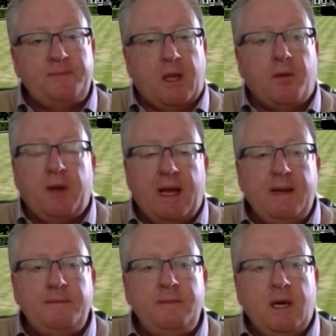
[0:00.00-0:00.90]
Okay,
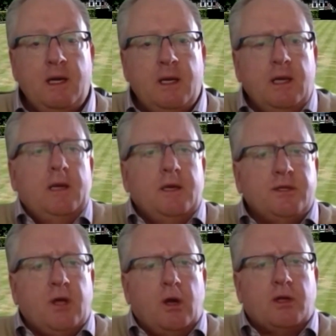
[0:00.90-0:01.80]

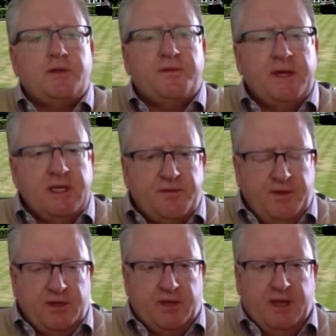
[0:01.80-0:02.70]
so lots of things for
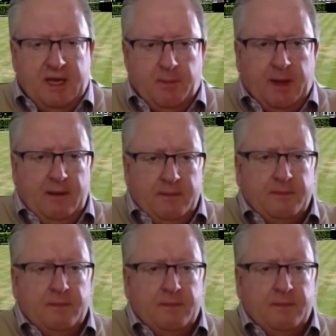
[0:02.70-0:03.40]
you to think about.